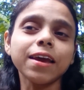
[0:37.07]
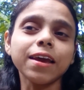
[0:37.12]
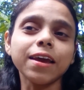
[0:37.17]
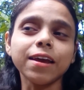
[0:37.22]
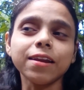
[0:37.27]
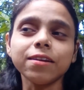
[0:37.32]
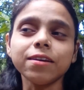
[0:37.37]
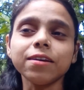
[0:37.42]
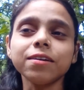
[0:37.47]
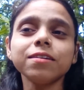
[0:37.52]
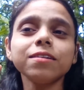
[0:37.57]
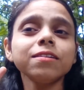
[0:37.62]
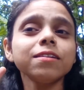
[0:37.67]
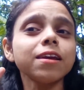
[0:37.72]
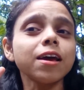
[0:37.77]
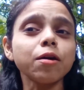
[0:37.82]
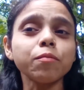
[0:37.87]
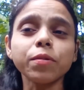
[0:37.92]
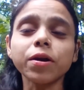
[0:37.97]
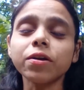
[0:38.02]
Indian,
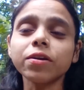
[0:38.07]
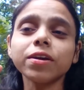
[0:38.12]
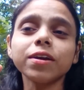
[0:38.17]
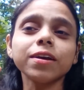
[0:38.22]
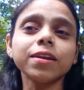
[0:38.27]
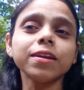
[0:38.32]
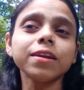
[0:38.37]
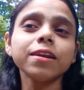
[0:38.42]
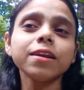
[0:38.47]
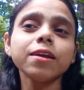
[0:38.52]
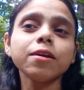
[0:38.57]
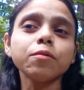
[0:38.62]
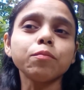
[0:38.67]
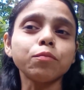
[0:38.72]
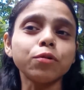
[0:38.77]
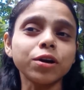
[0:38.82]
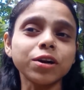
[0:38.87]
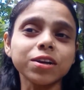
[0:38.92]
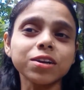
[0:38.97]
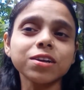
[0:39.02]
American,
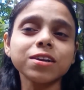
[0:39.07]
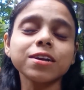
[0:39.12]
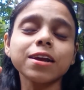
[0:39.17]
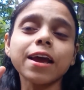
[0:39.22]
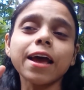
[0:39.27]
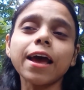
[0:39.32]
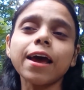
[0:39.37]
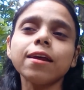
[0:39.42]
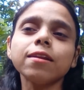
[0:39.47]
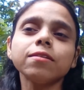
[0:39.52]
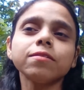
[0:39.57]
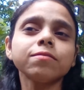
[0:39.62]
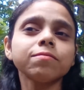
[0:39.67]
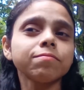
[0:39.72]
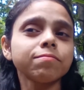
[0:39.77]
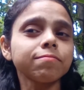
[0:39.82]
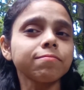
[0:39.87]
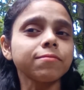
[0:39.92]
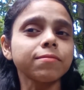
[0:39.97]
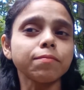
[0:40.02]
British, and
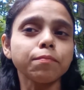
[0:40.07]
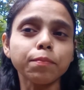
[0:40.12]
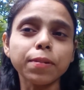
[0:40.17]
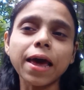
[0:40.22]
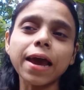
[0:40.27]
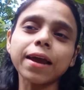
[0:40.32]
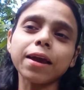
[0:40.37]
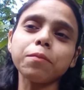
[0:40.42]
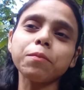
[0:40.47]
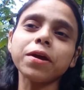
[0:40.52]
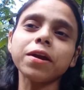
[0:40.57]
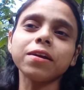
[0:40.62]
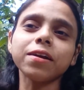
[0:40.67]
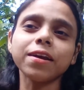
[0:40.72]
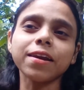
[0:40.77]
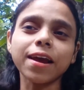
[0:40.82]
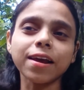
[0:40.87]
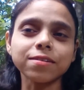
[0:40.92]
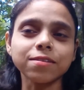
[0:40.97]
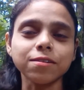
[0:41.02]
Black
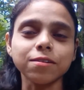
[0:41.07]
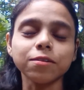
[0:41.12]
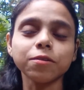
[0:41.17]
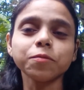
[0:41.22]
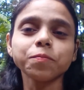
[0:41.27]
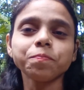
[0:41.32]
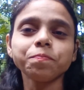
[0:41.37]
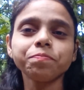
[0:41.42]
American accent.